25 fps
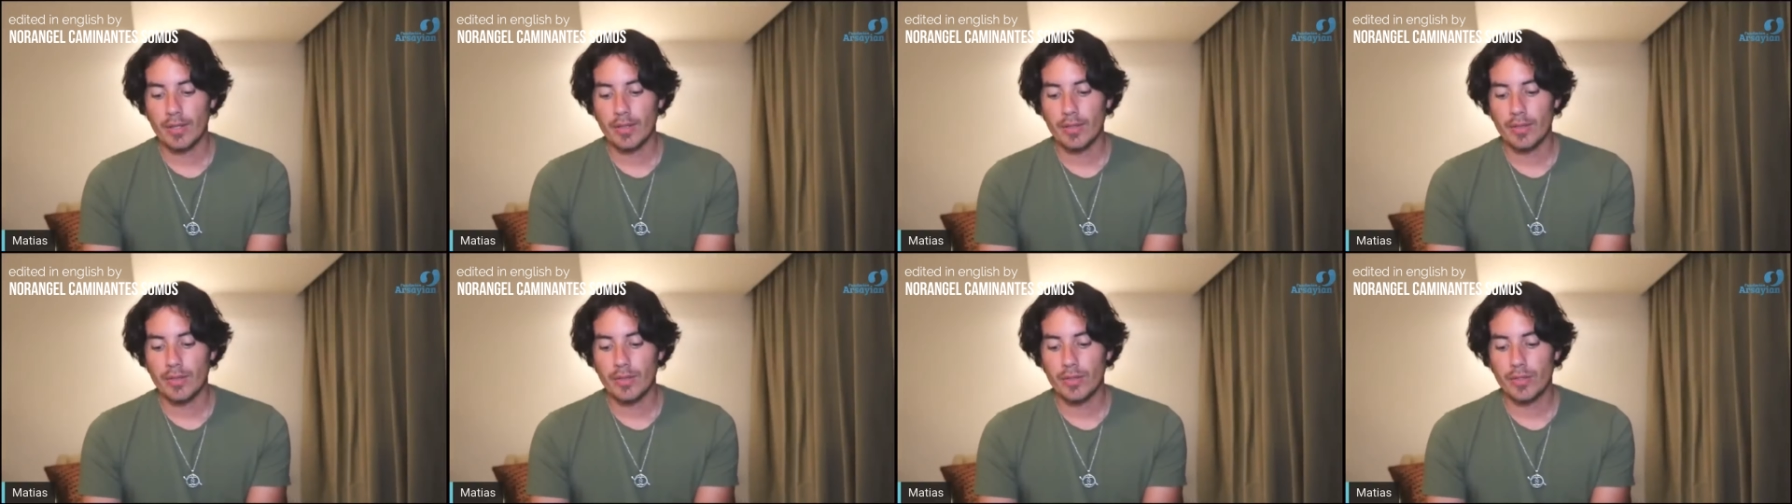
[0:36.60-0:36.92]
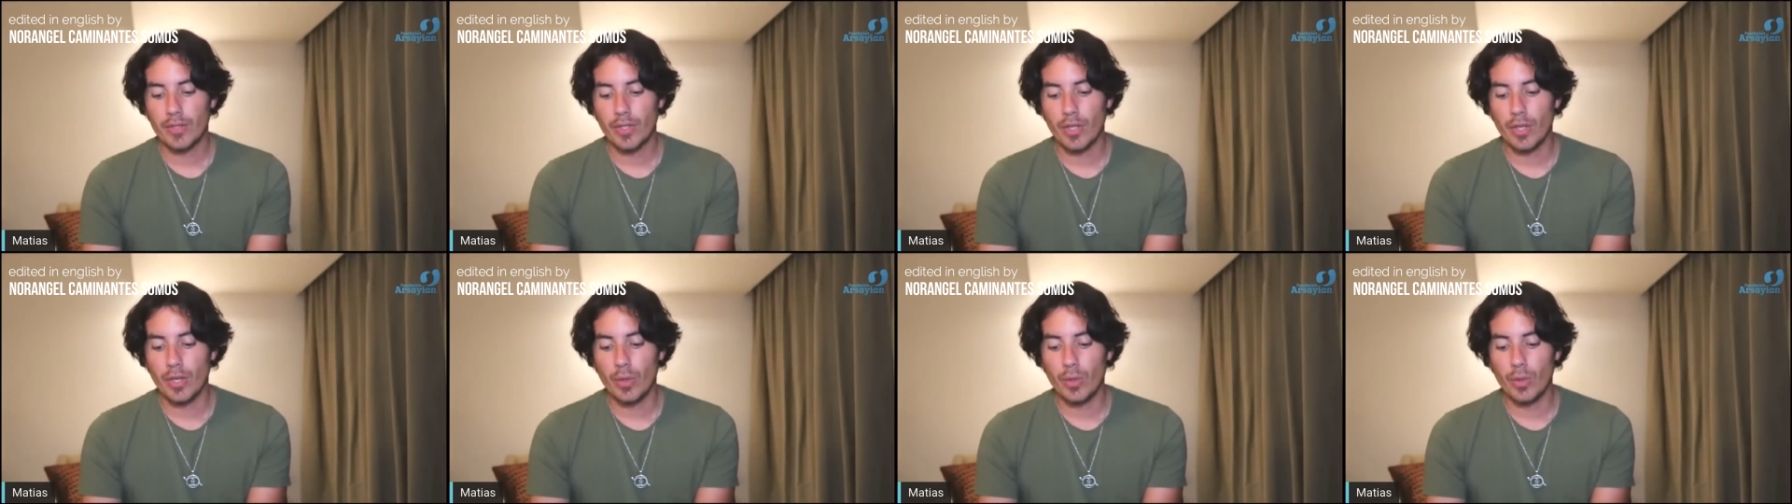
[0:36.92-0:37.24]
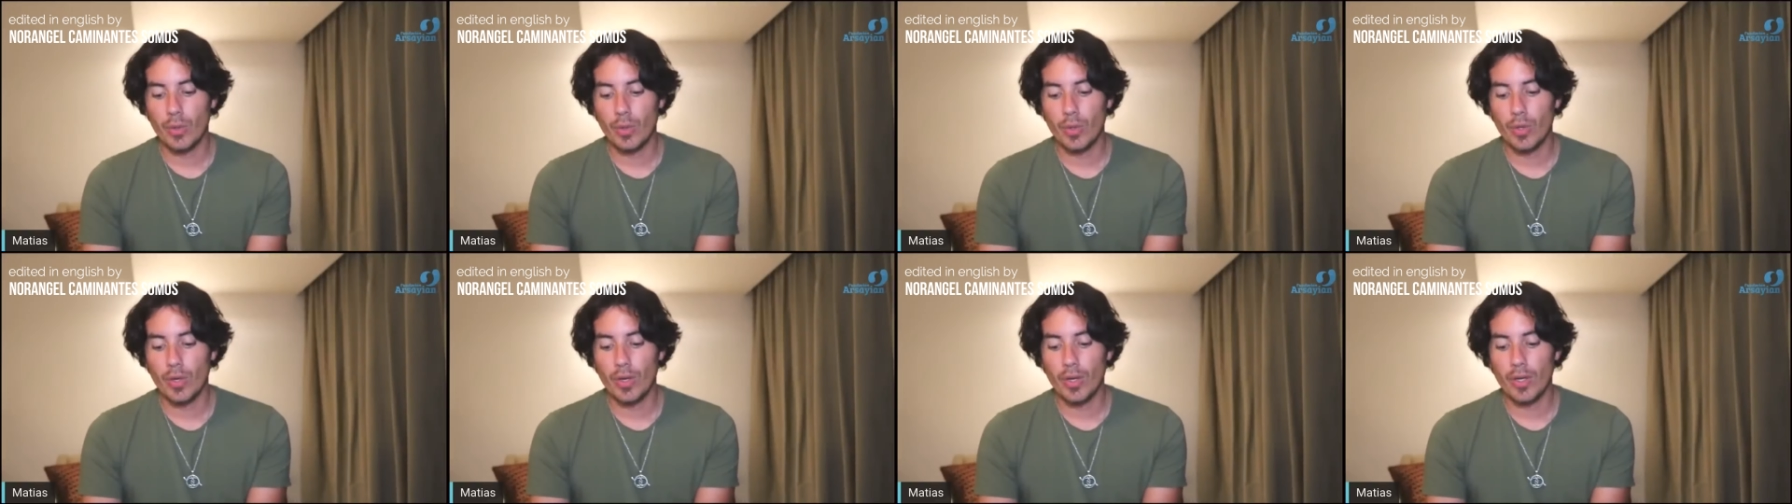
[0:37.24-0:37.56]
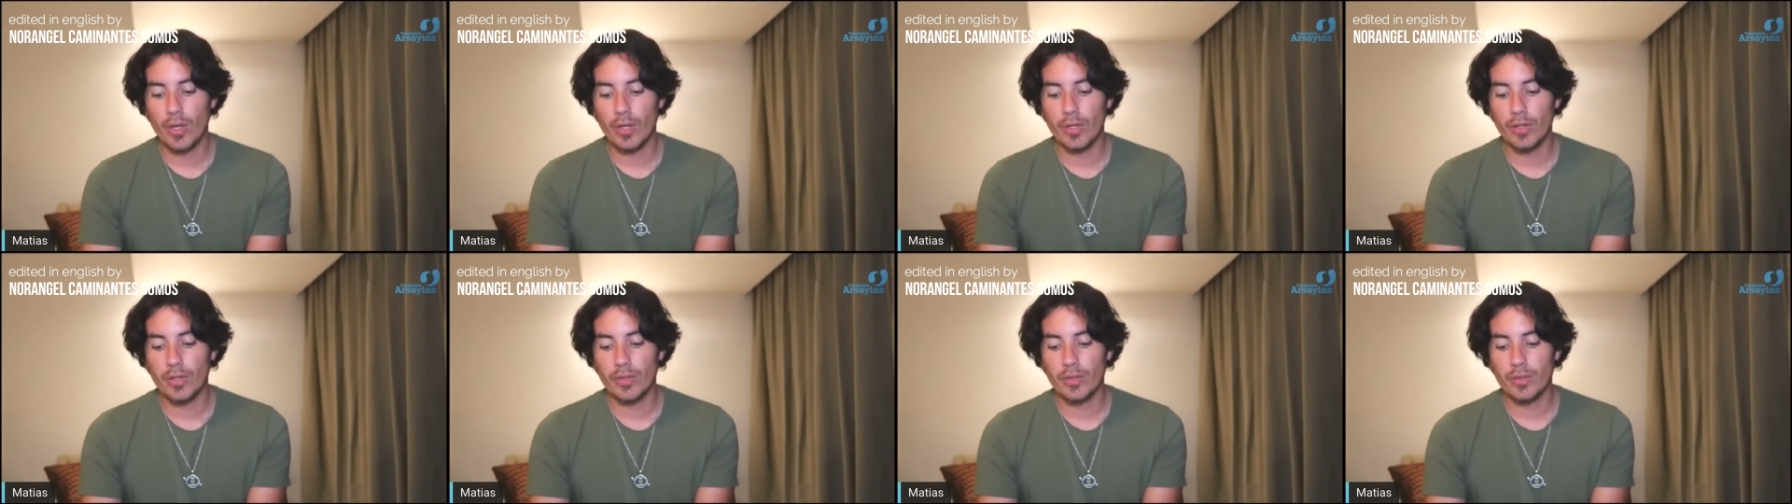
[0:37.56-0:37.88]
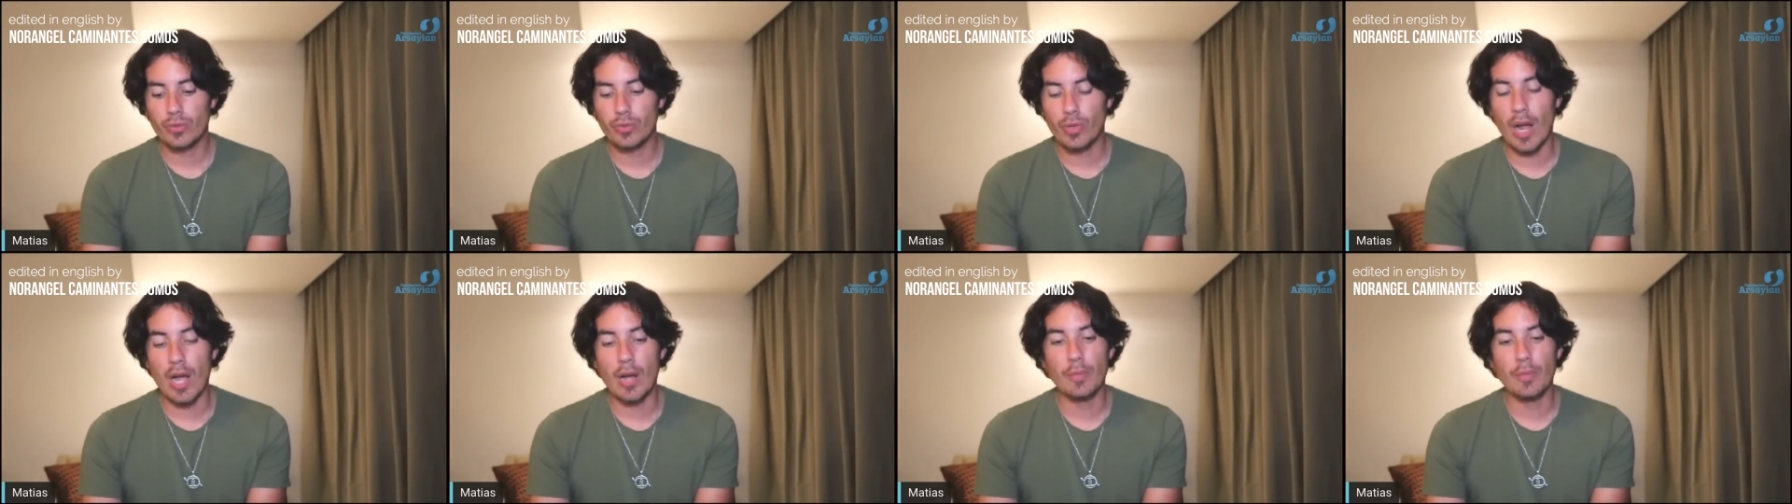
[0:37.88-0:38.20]
So
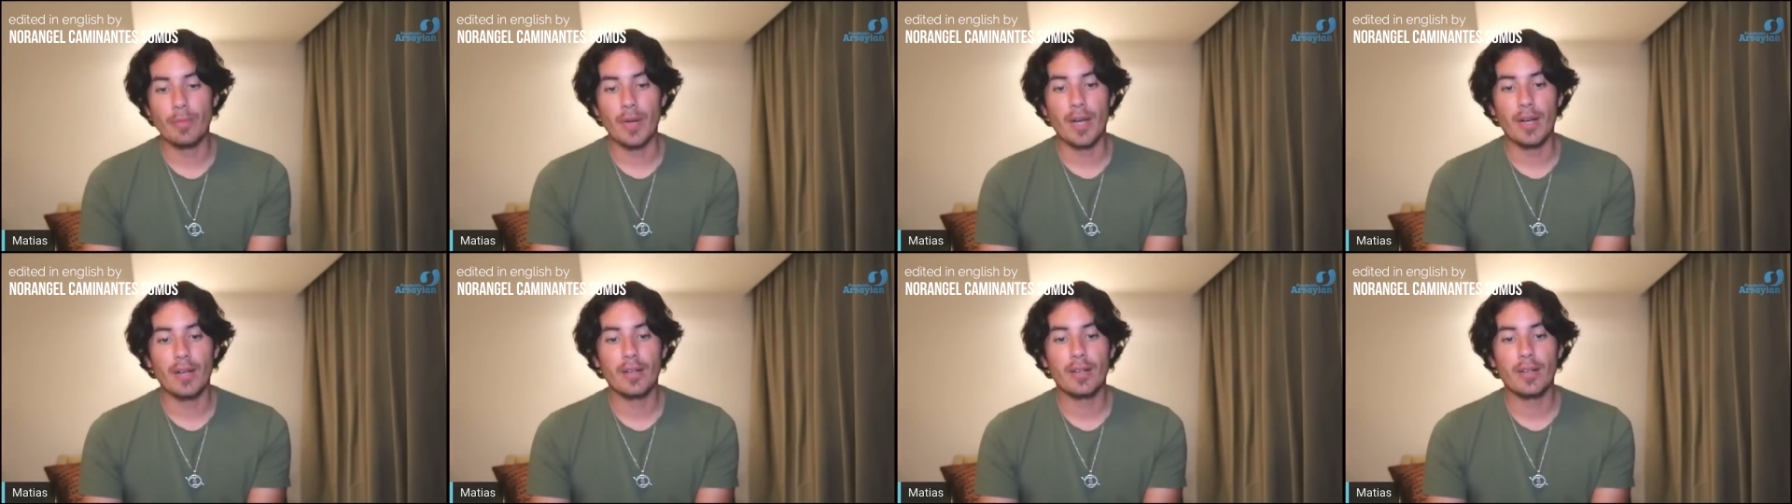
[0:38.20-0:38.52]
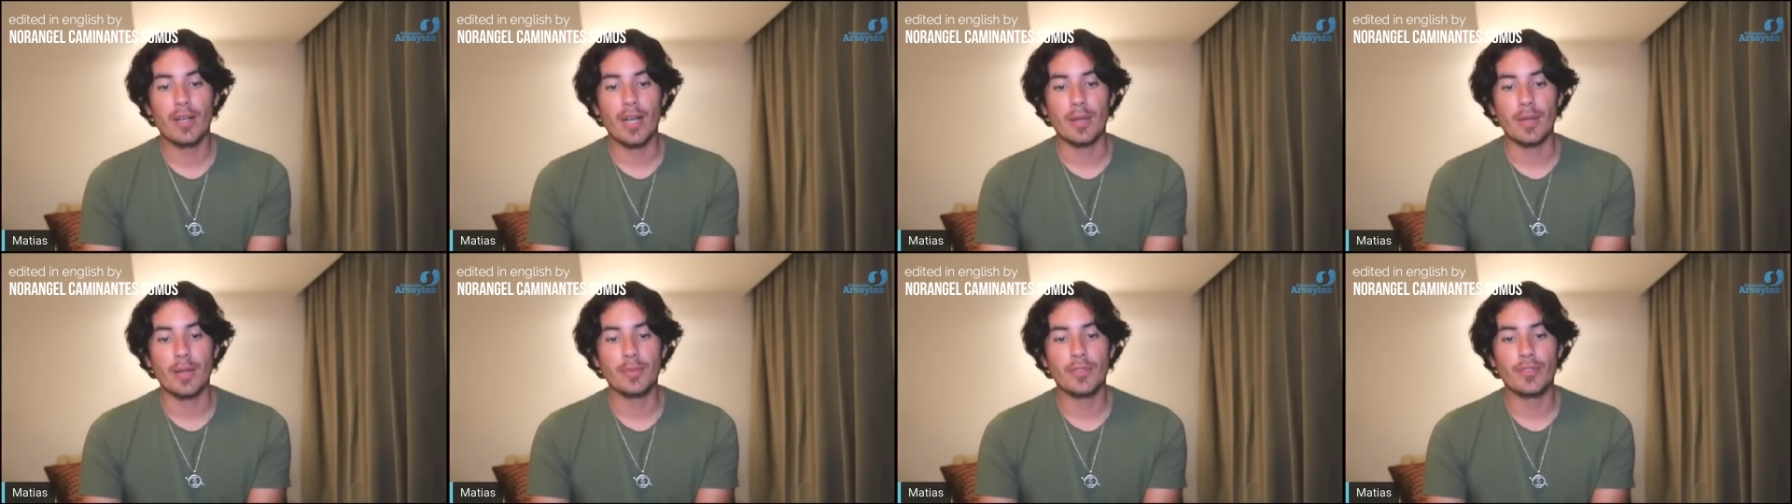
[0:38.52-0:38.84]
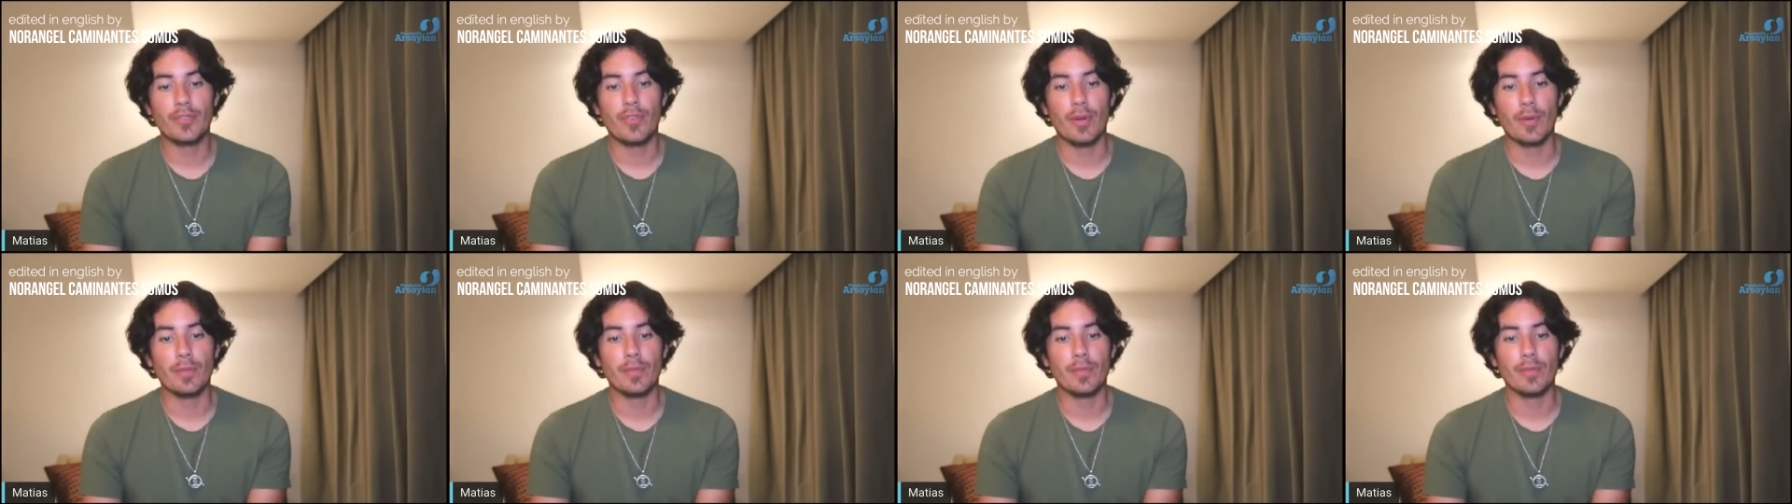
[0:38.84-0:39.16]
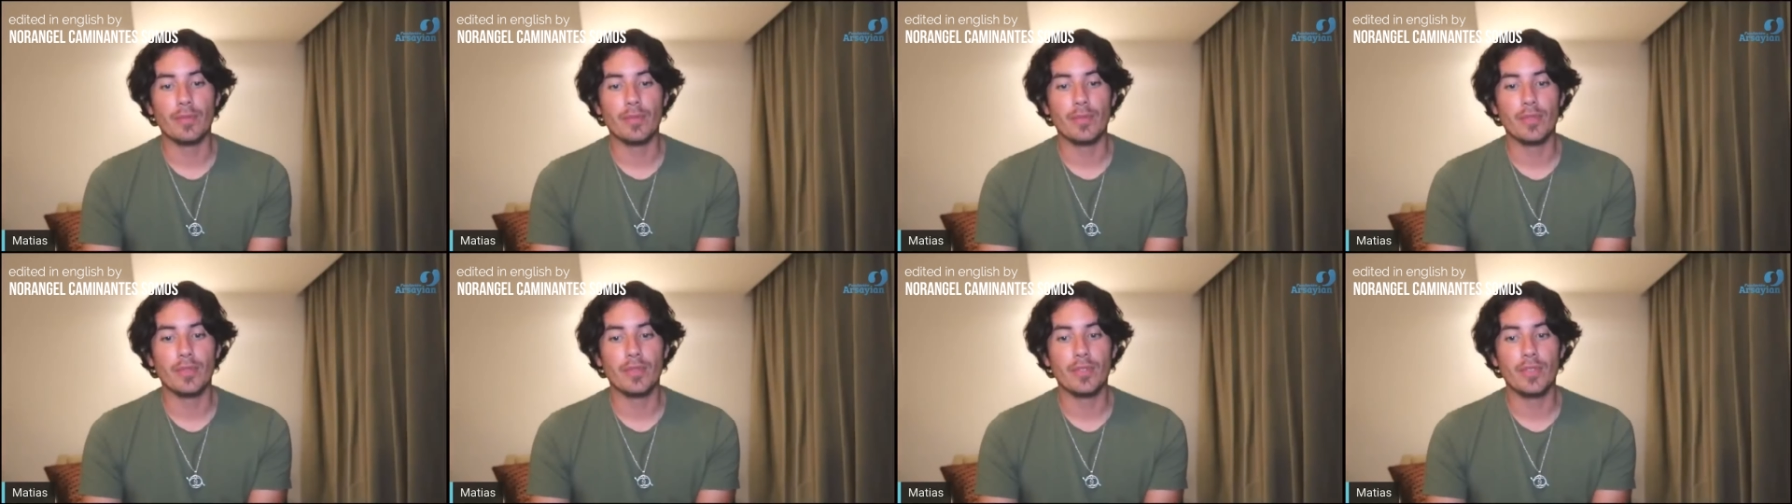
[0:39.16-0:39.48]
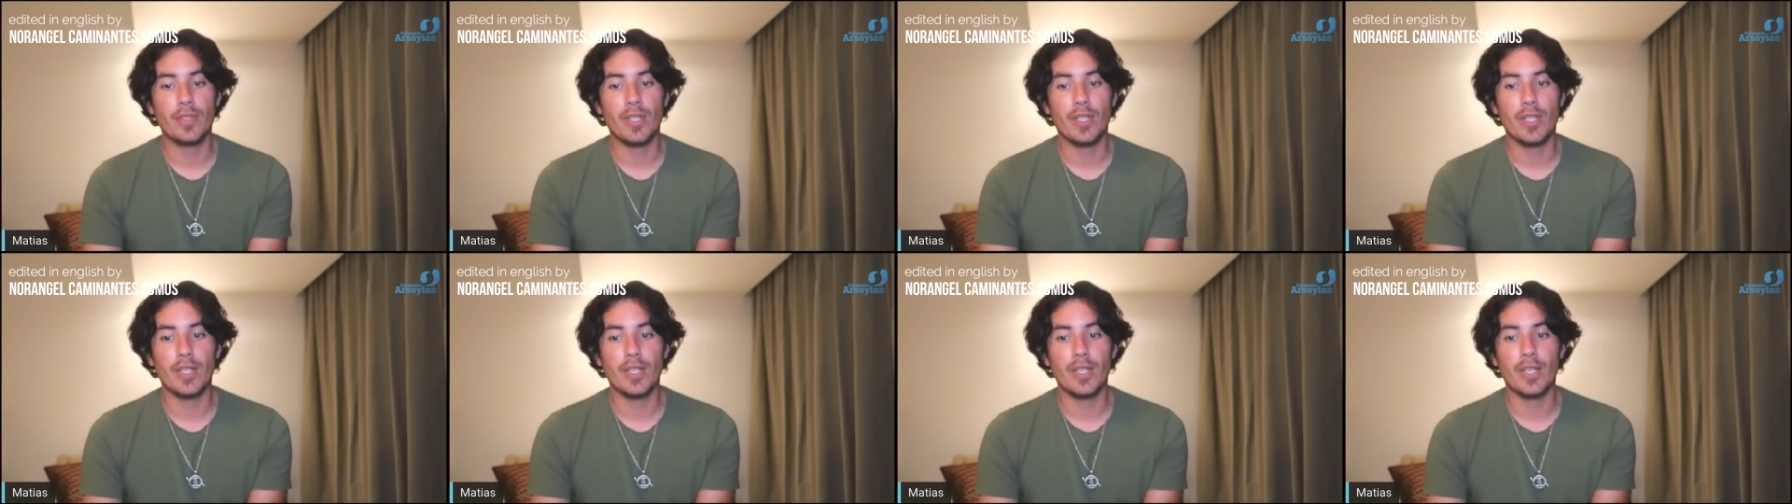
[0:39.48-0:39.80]
trauma comes from
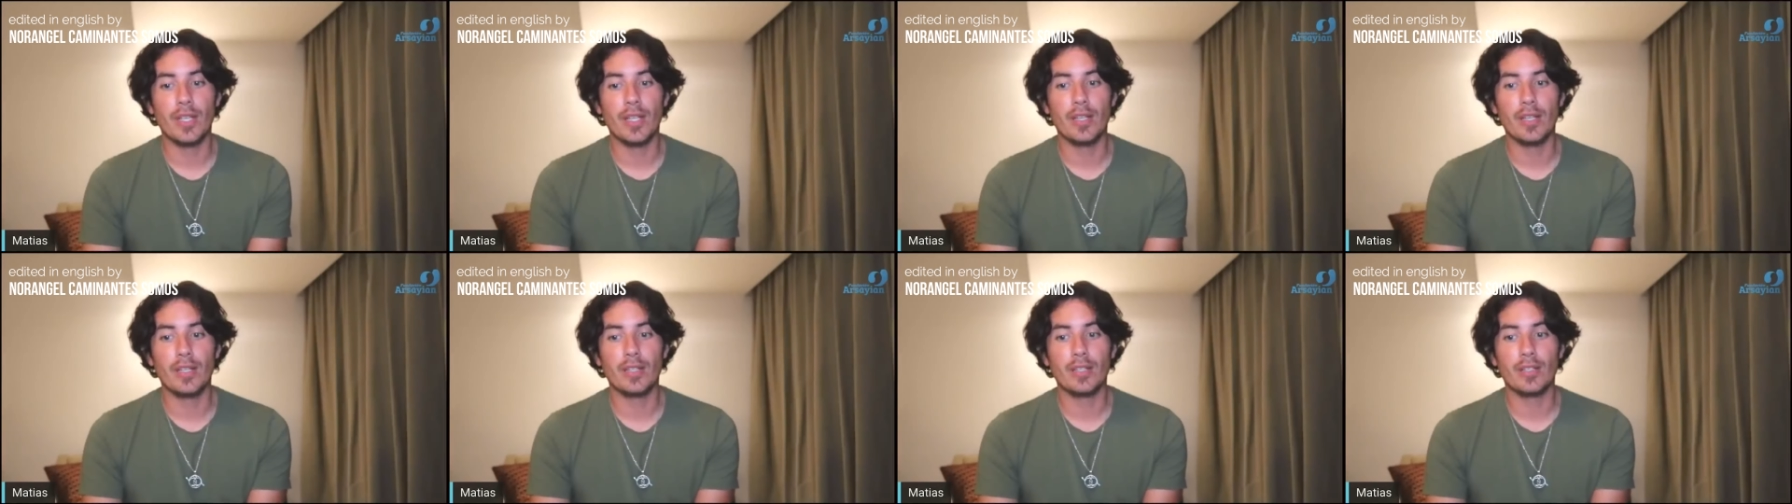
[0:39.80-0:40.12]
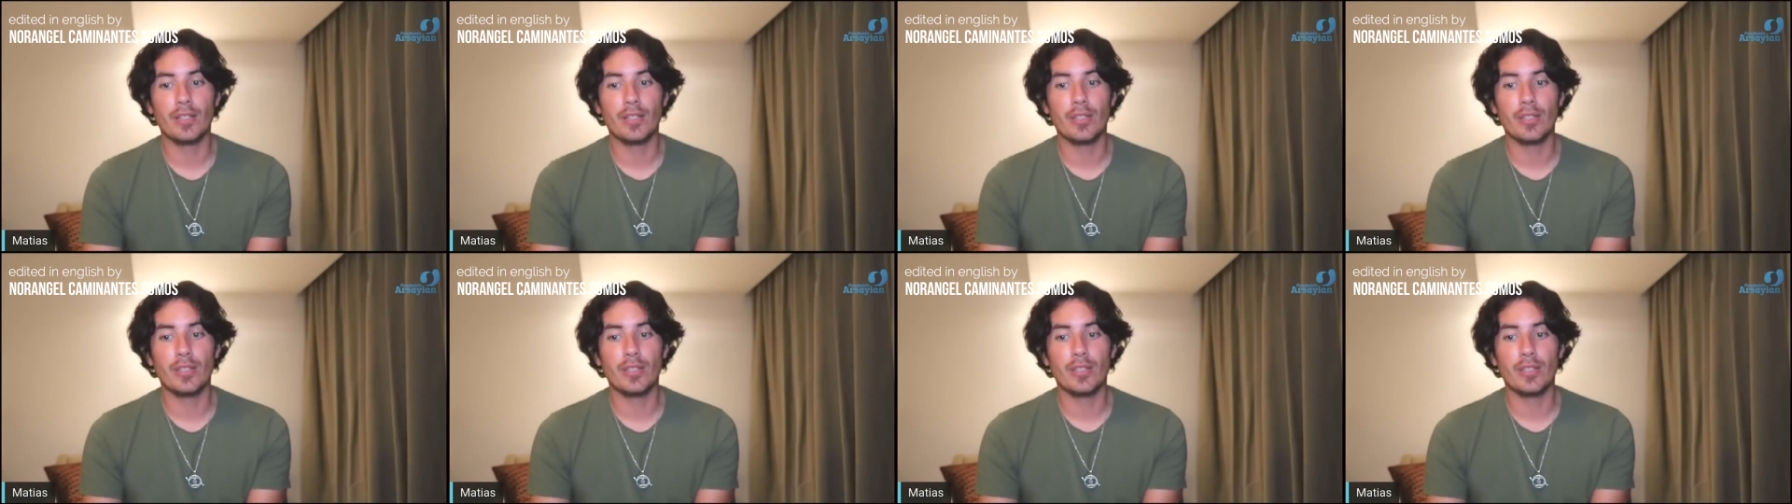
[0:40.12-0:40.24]
the